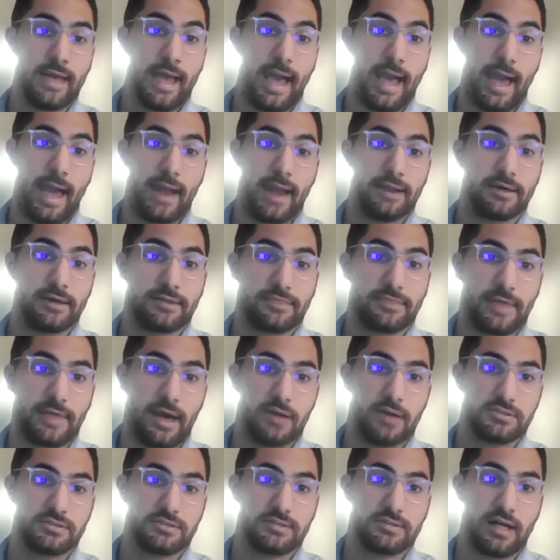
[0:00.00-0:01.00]
adding
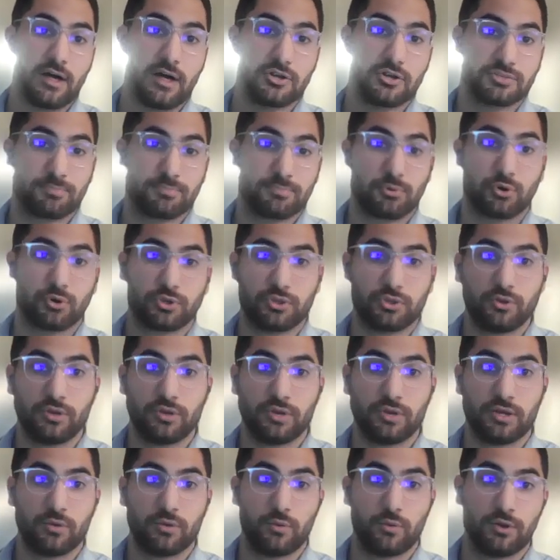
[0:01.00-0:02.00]
$1,000 per
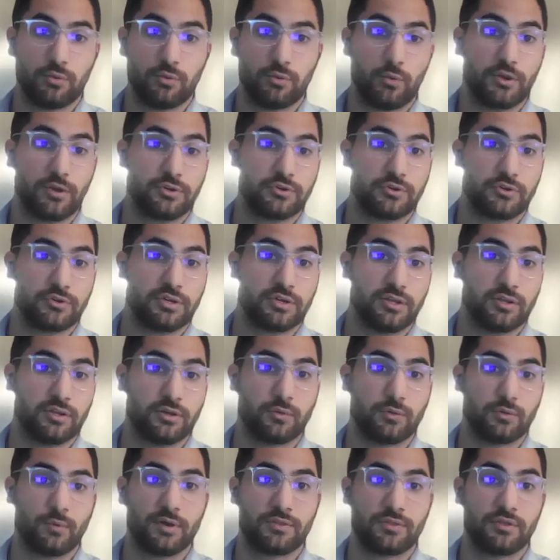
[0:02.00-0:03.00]
unit when you're
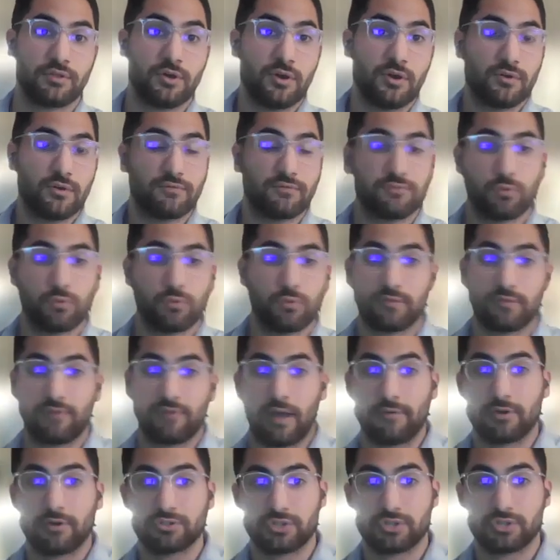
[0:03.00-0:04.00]
dealing with 400 or
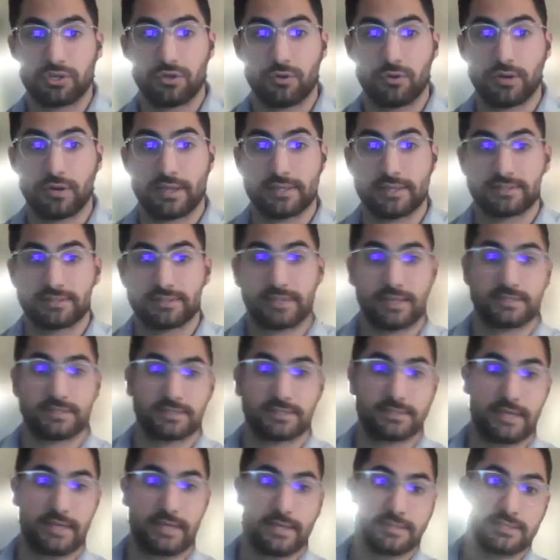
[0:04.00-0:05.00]
500 units,
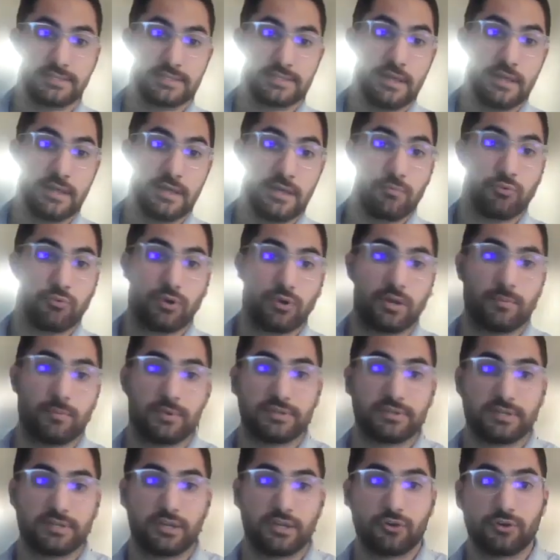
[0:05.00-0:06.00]
that's pretty
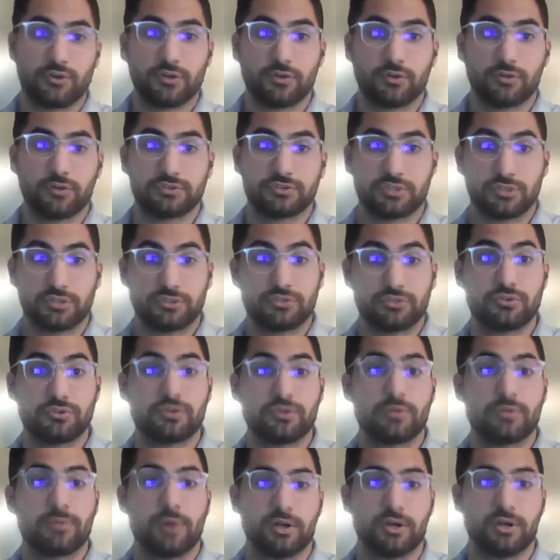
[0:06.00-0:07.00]
material to
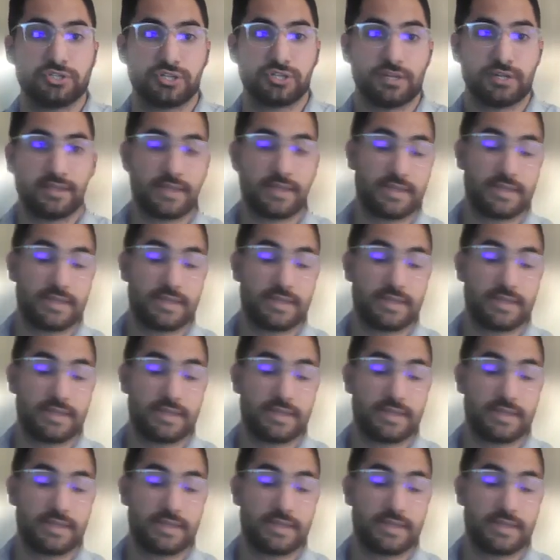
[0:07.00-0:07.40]
the budget,